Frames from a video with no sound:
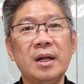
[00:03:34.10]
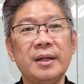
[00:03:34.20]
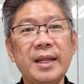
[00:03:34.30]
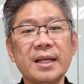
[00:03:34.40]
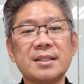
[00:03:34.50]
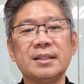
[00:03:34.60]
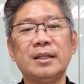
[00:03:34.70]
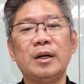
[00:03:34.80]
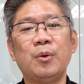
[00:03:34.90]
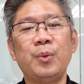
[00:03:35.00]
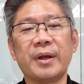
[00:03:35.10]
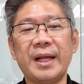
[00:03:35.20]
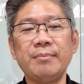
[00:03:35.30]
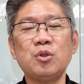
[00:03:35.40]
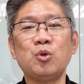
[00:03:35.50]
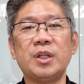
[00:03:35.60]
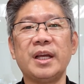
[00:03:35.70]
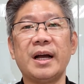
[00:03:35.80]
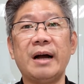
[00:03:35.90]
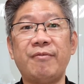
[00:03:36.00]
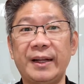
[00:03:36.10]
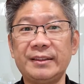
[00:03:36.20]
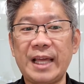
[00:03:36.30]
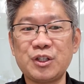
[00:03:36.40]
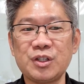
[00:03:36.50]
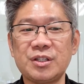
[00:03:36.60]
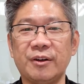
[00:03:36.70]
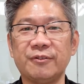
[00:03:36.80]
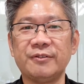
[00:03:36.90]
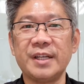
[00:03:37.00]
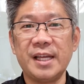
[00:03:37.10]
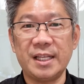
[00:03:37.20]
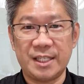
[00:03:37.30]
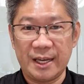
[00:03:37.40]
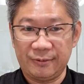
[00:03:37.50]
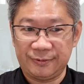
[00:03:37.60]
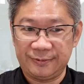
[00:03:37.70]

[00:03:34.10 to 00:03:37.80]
Next, we come to the advantages of ETF.